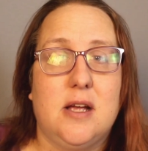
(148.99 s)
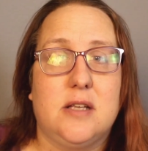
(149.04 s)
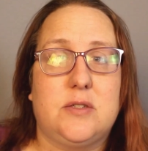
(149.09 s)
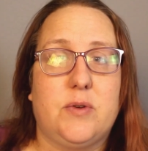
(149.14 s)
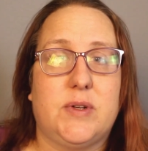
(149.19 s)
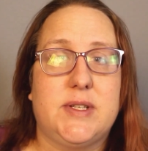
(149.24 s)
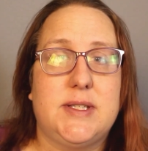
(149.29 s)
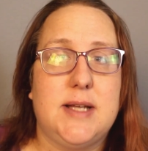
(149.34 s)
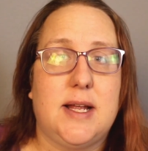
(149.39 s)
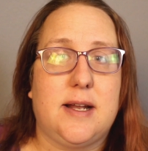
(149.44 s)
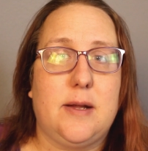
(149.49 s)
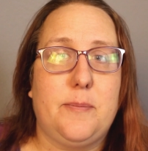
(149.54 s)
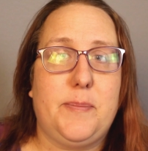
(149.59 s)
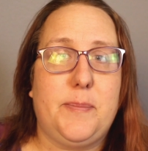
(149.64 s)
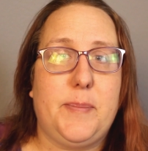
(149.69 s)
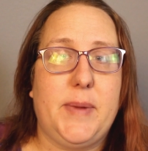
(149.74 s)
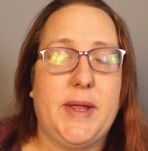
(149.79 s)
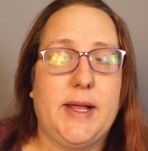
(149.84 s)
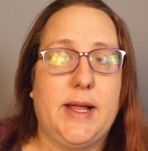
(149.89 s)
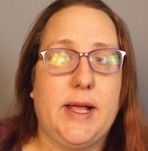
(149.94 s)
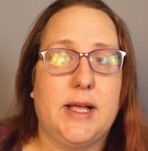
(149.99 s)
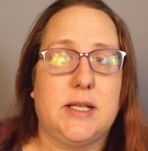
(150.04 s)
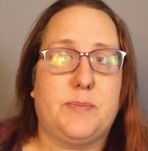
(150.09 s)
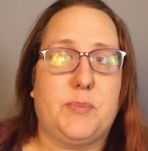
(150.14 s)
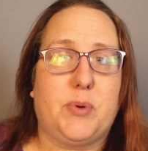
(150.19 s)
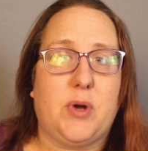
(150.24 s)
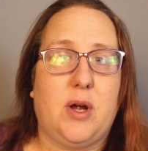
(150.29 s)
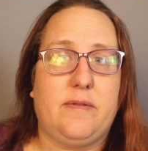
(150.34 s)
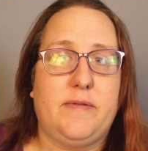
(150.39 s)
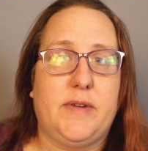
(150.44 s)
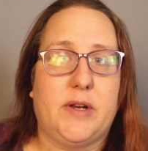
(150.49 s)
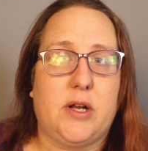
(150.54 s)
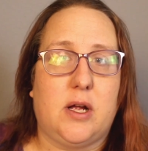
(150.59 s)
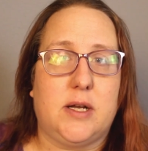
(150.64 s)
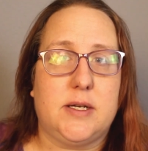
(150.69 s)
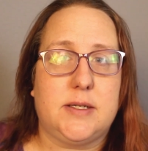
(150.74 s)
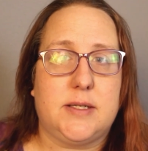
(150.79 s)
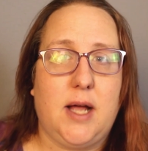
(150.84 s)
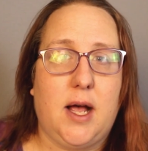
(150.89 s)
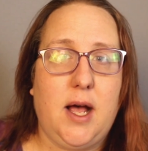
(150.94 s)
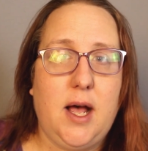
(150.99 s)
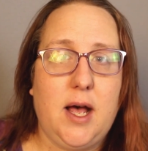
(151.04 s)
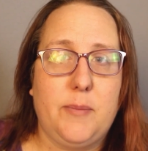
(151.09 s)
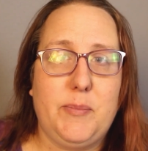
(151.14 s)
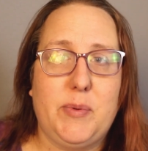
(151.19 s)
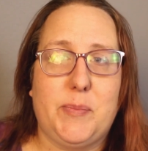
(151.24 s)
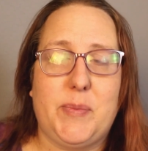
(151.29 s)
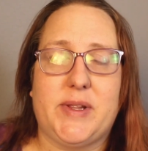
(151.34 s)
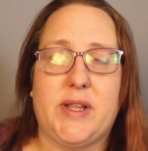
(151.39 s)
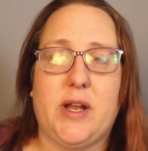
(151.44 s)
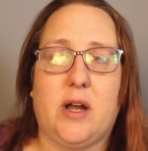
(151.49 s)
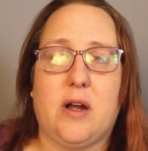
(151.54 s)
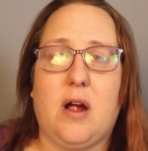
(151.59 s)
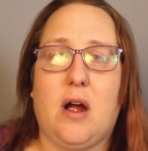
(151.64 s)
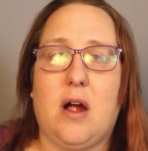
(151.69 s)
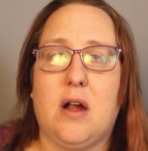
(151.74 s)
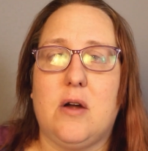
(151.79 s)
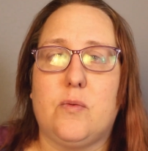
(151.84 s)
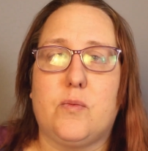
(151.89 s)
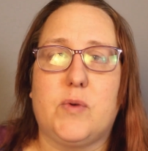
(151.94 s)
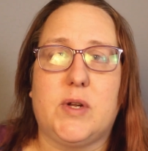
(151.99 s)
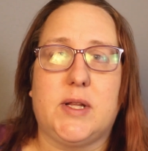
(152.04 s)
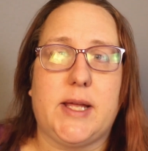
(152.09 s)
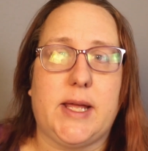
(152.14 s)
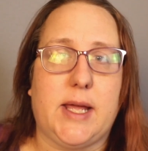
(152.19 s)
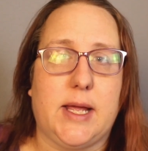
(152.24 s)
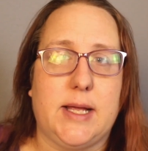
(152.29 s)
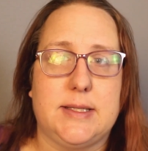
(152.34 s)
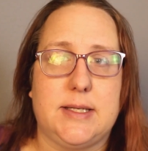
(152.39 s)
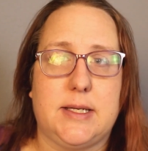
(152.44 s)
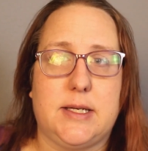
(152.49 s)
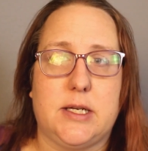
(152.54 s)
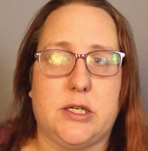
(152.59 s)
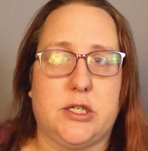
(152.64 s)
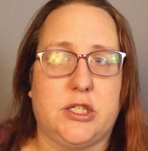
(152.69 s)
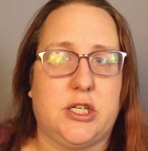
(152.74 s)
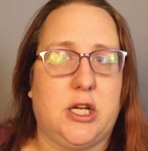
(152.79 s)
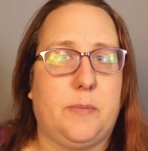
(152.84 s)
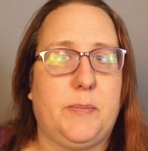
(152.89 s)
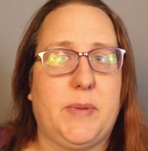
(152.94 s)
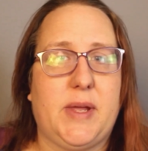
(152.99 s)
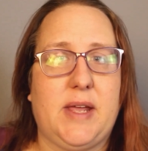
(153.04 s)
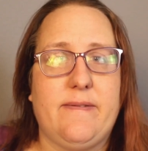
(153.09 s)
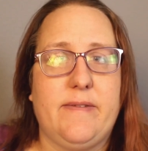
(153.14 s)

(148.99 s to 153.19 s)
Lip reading: so it's not as big as profit on top, but they are really easy to ship.